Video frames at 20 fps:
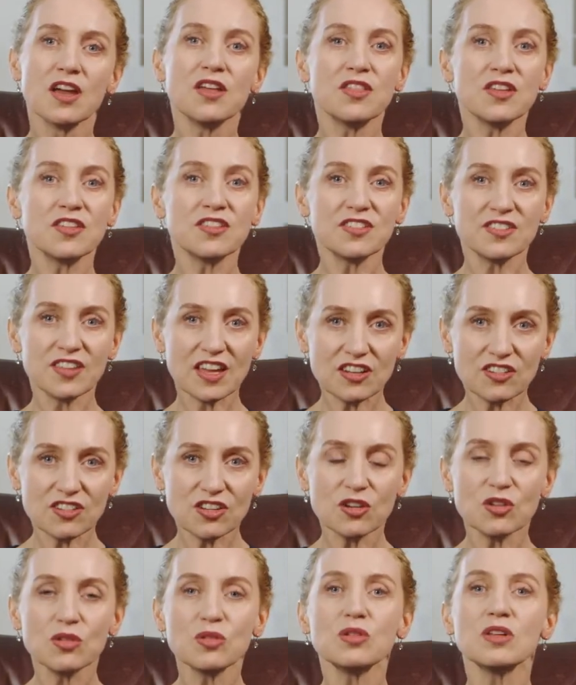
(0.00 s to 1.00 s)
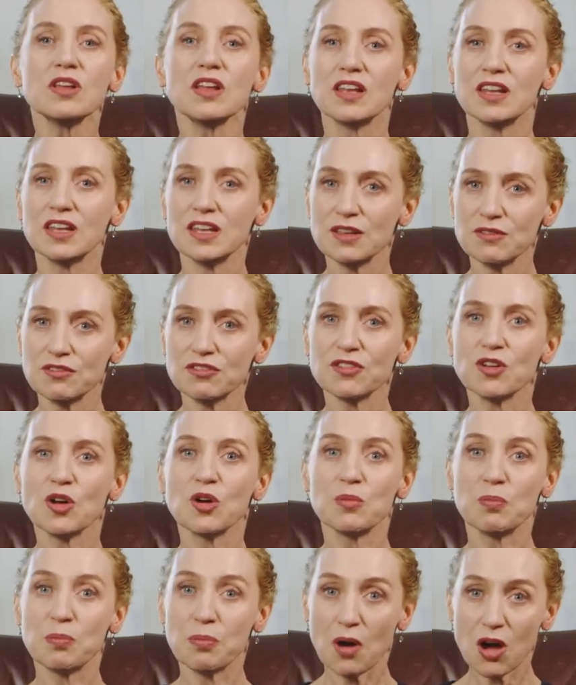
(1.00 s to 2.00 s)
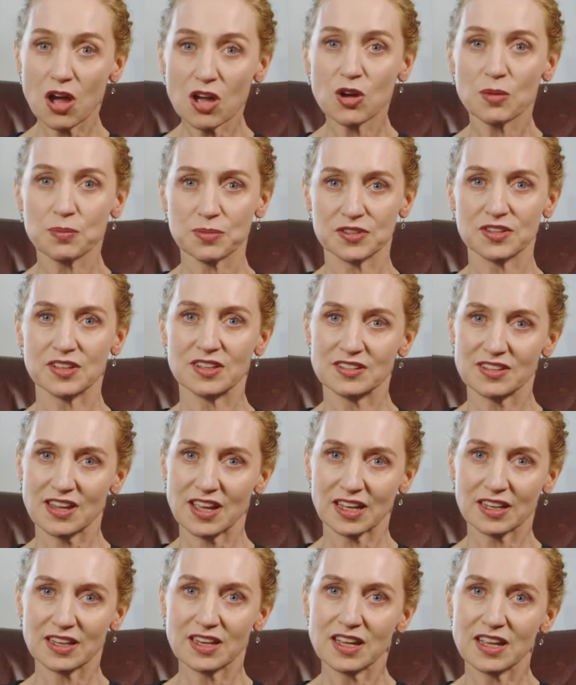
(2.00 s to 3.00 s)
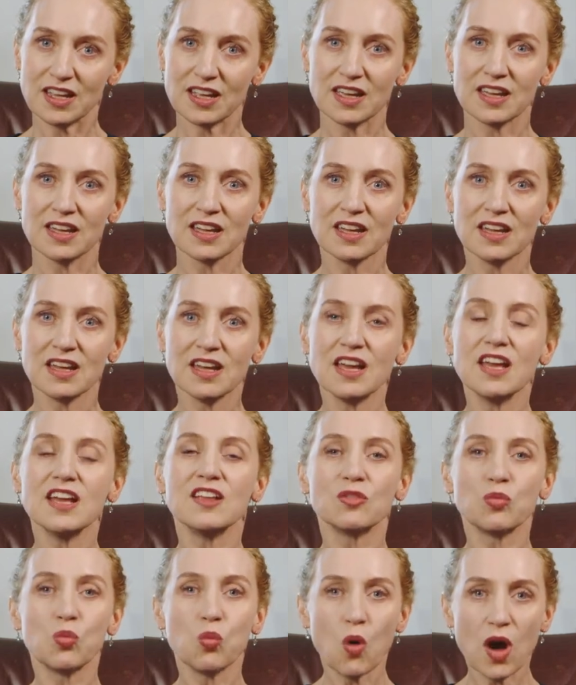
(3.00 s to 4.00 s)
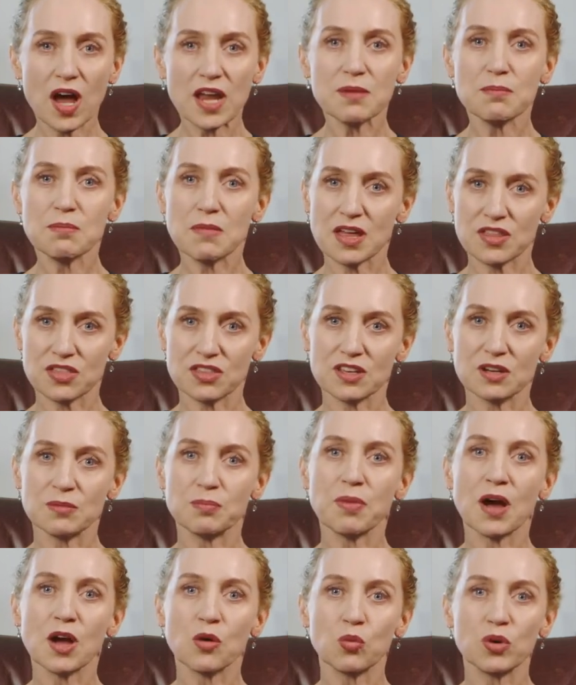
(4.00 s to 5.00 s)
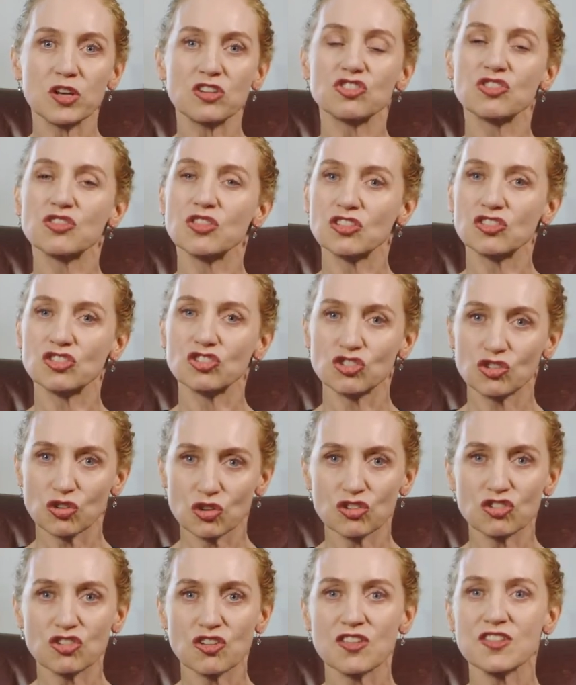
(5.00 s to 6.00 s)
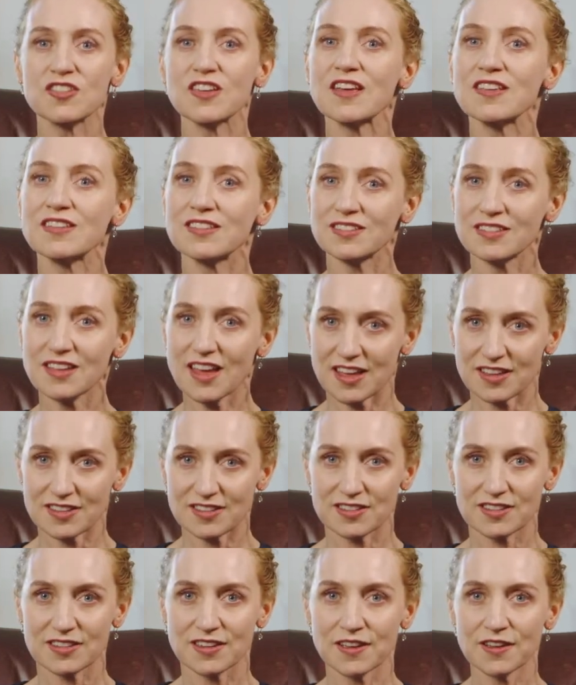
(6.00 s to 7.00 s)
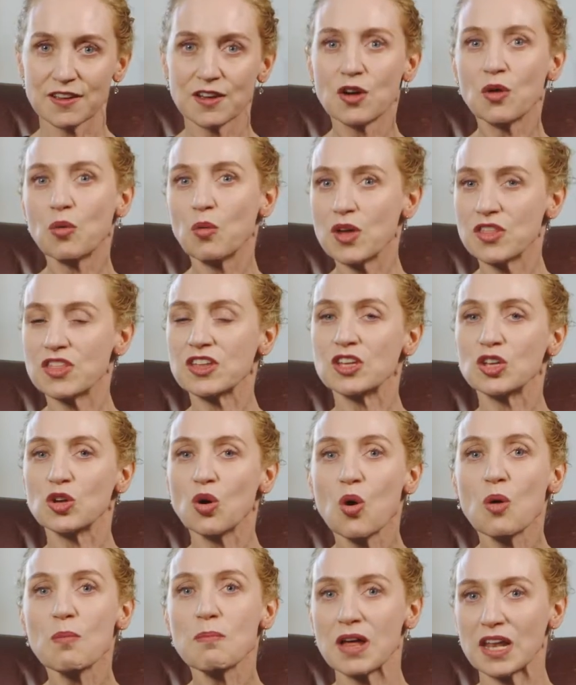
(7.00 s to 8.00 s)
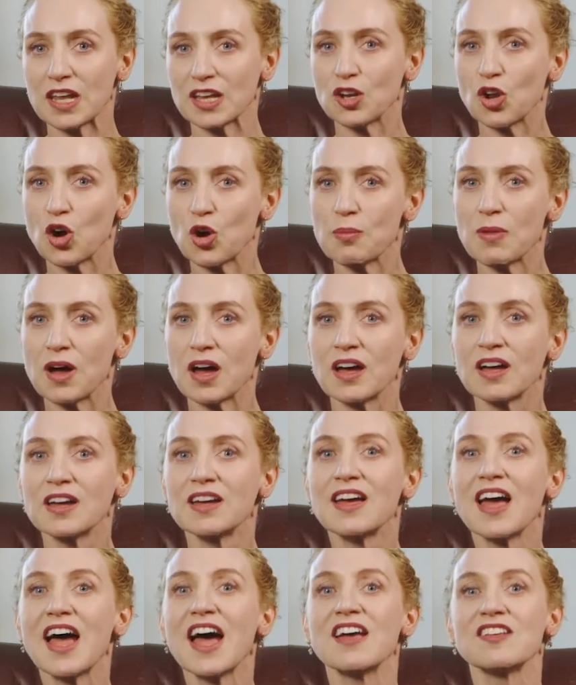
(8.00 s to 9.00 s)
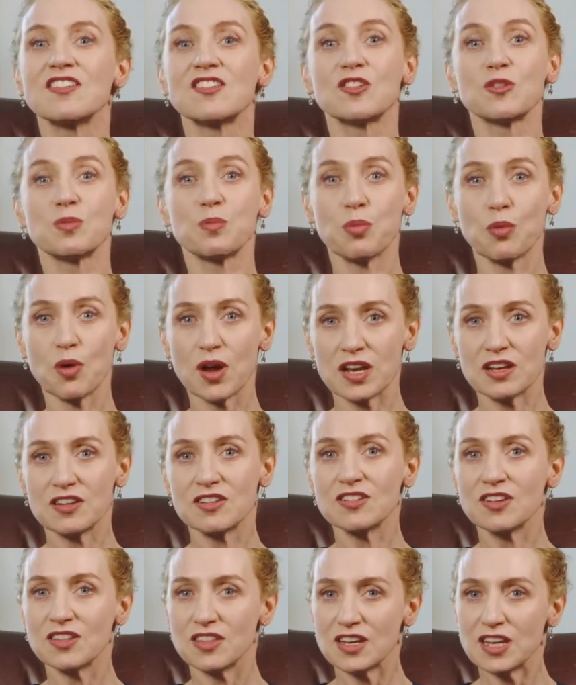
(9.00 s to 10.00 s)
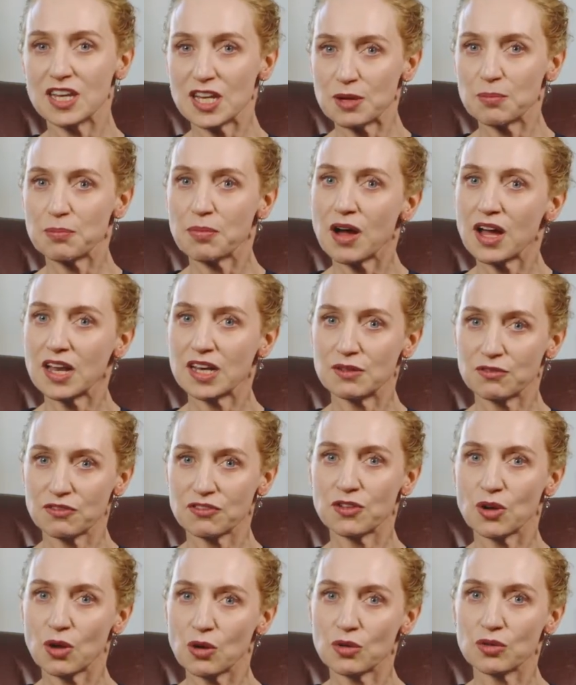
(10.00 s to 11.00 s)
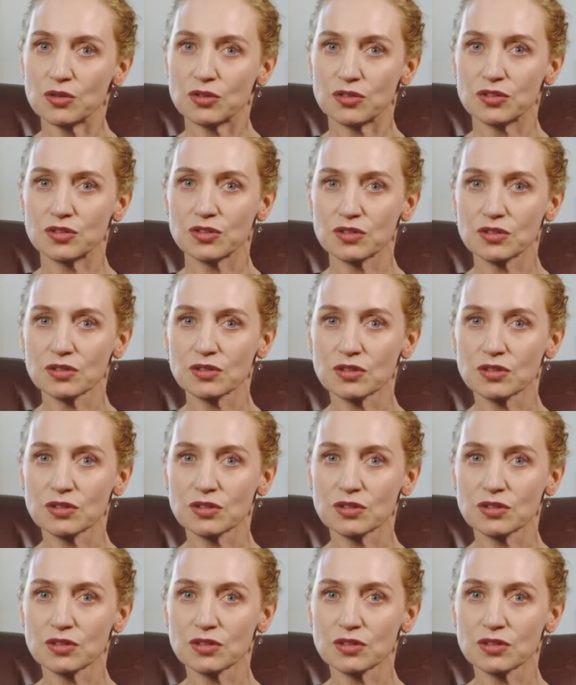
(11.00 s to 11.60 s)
The sentinel lymph node biopsy technique is one method by which the surgeons assess whether your melanoma has spread to the nearby lymph nodes.